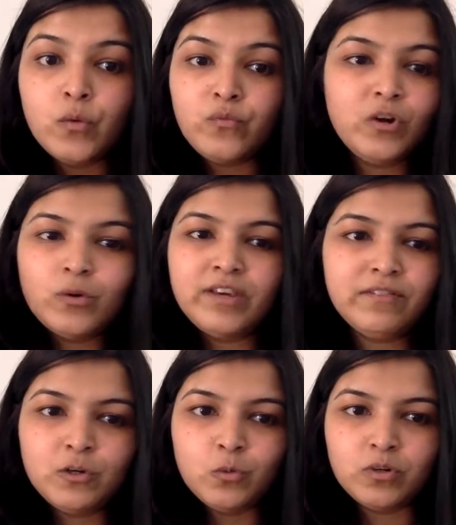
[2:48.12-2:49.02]
we don't
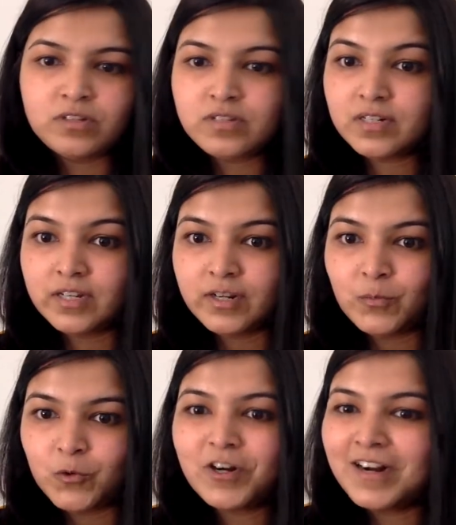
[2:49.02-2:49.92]
even notice it
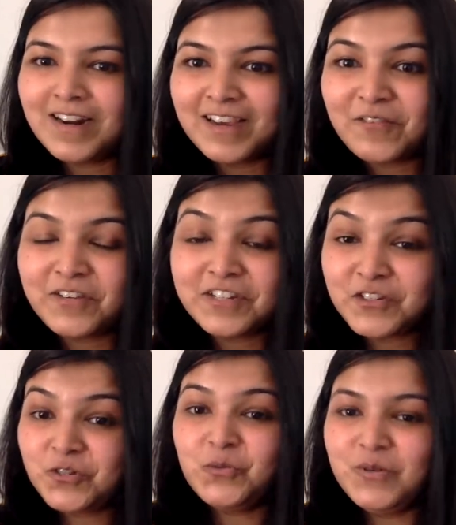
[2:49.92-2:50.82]
anymore. Like, we
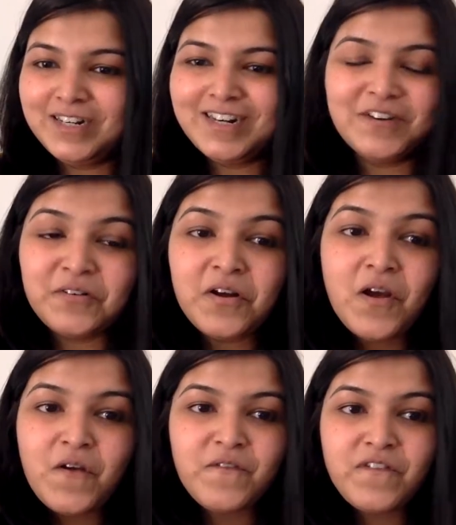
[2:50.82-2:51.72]
just do it, and
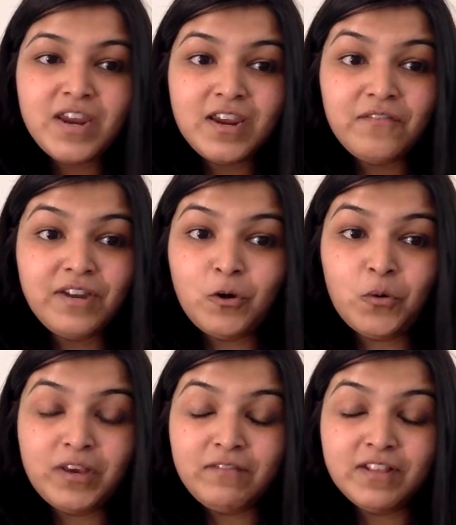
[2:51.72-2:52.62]
we
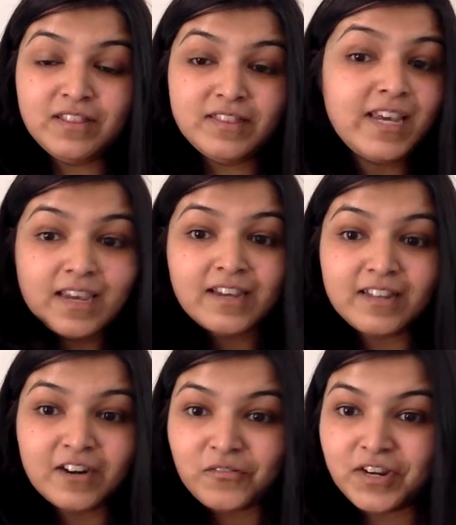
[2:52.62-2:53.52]
don't even think
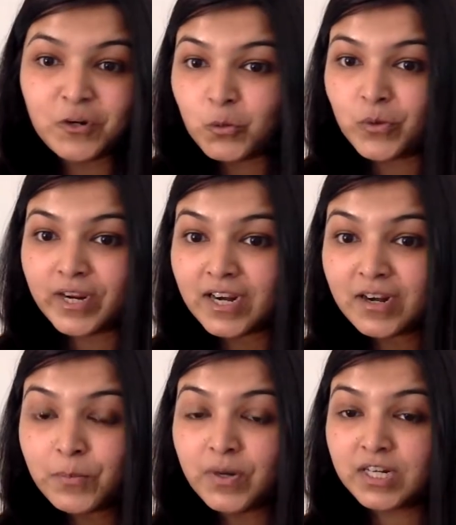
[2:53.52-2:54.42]
that we are doing
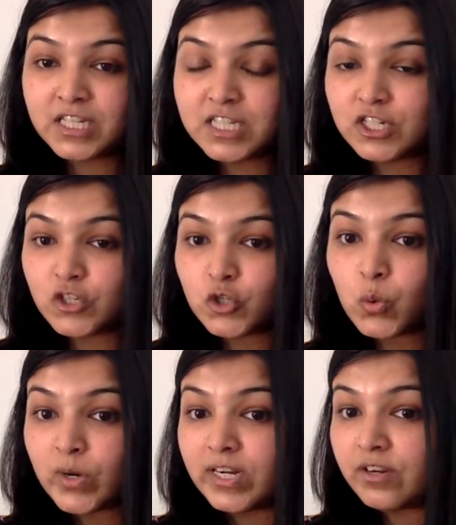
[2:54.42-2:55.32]
it, but it's just
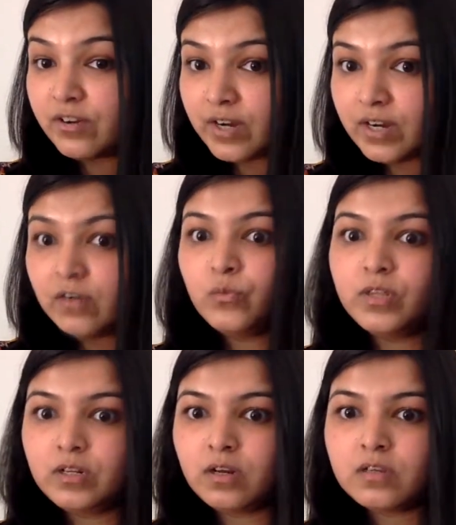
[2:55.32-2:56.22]
so ingrained
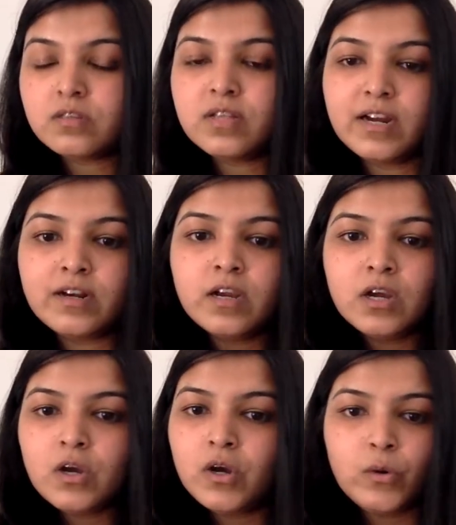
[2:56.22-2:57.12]
within us that
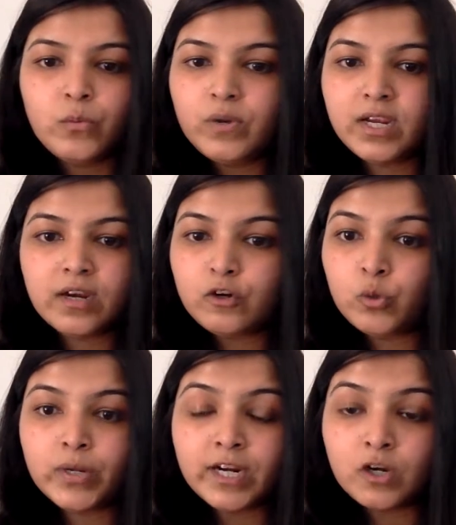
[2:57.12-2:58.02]
we are
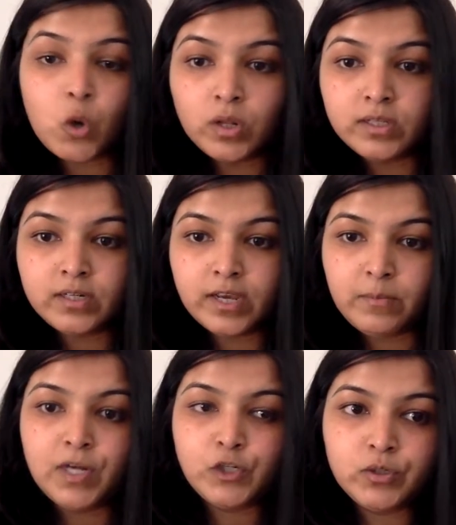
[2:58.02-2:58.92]
doing it all the time,
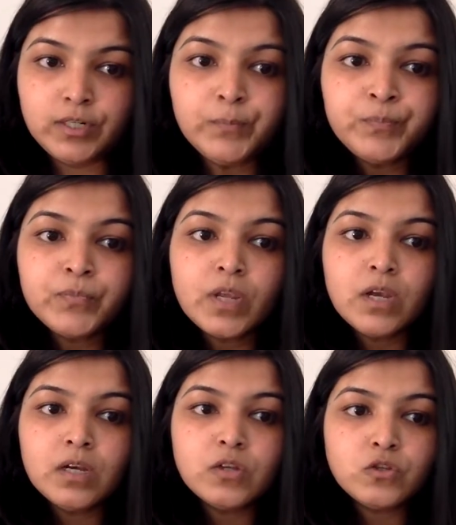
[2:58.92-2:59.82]
actually.
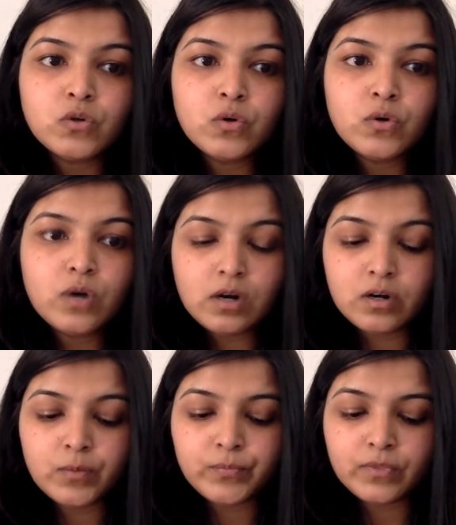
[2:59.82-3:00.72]
So,
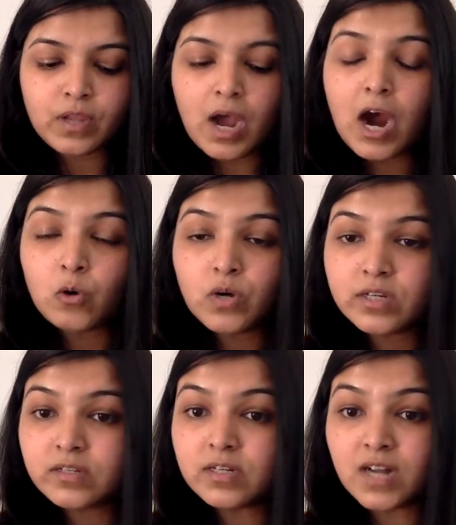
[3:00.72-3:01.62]
how
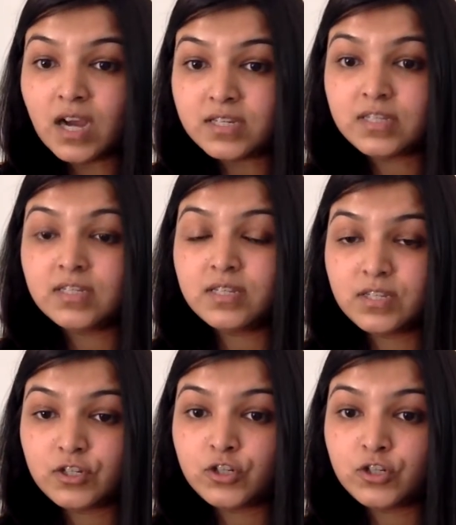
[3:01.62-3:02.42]
does a narcissist